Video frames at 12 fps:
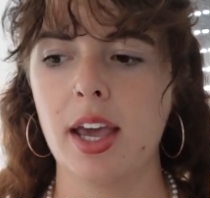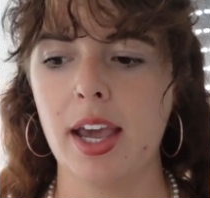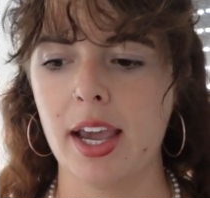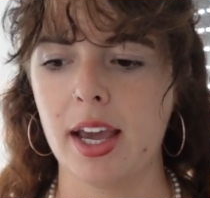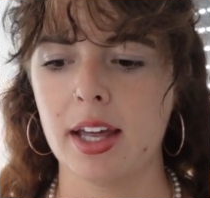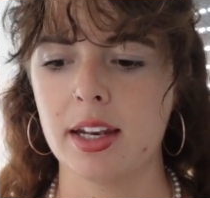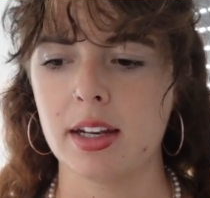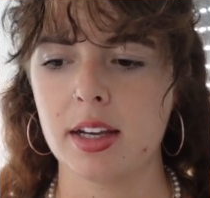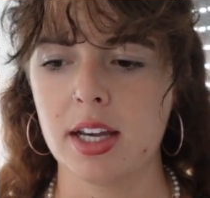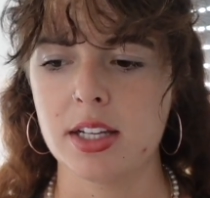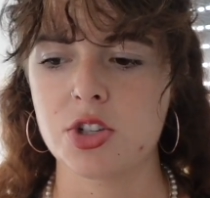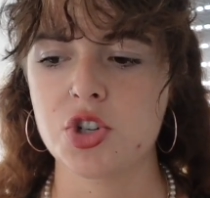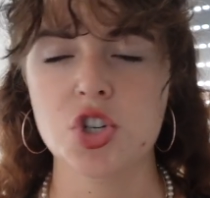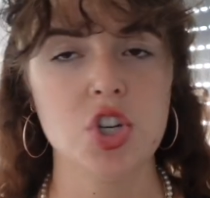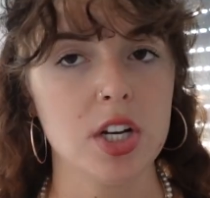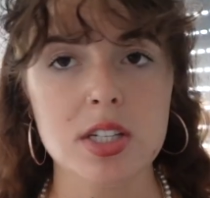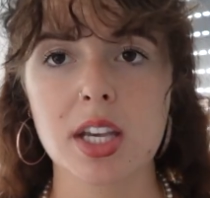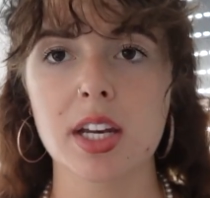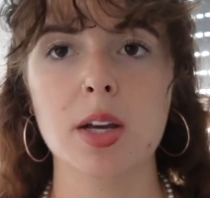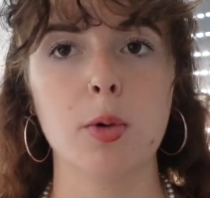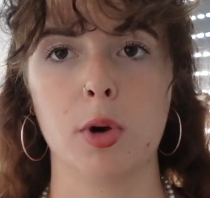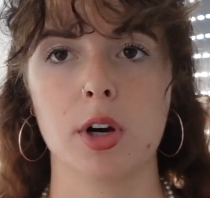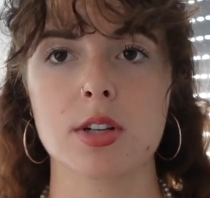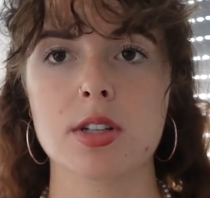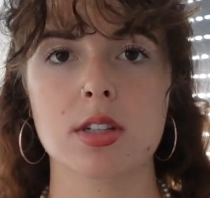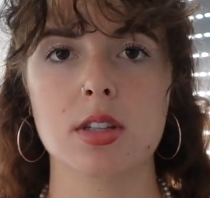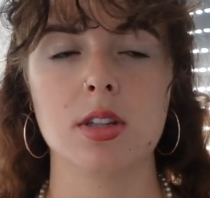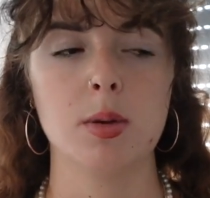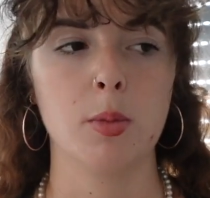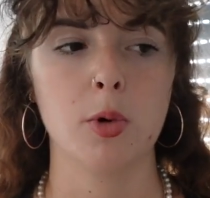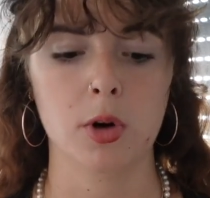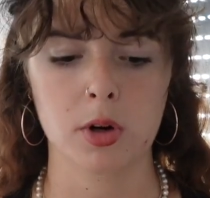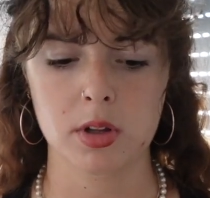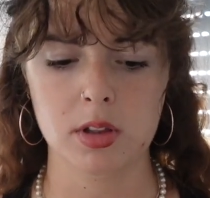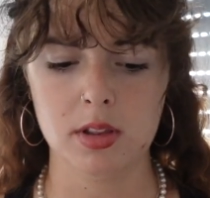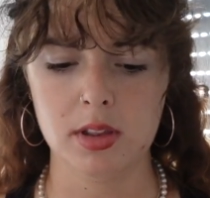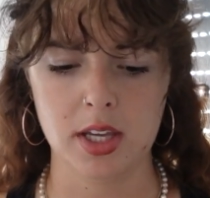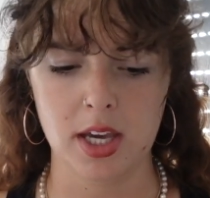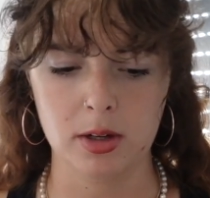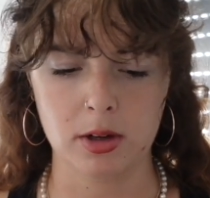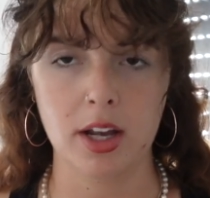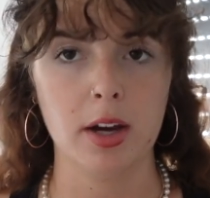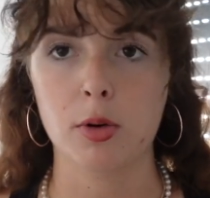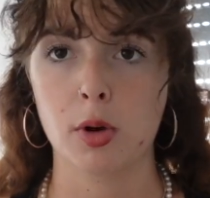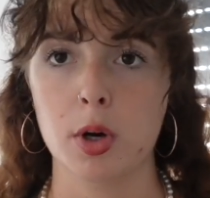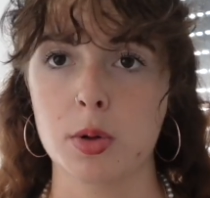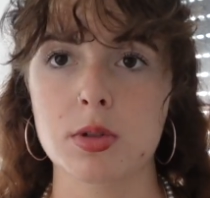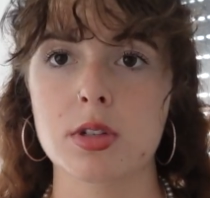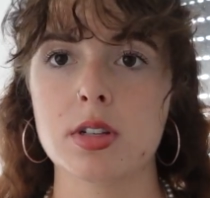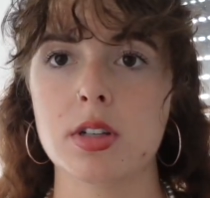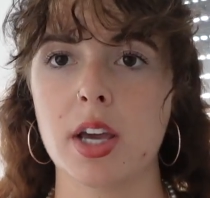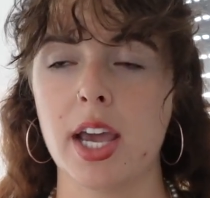And it's just getting worse the more the internet grows,